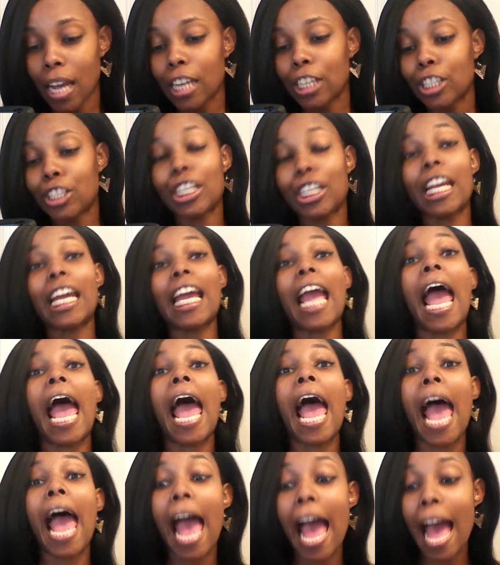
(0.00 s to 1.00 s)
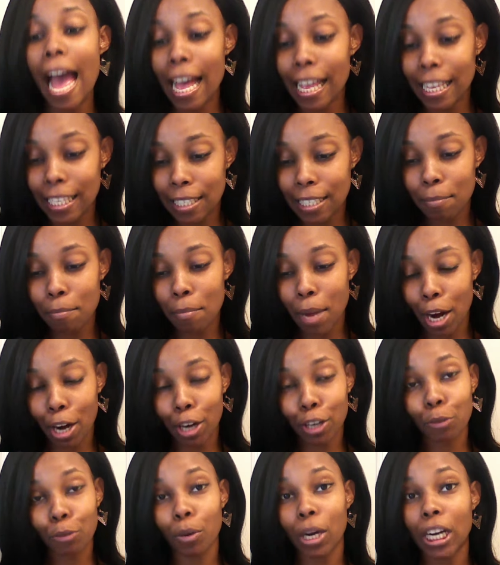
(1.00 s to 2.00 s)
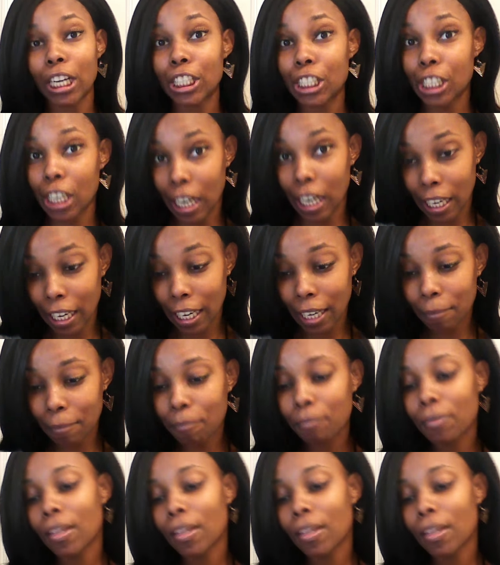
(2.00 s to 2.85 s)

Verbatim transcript: She has married rich, honey.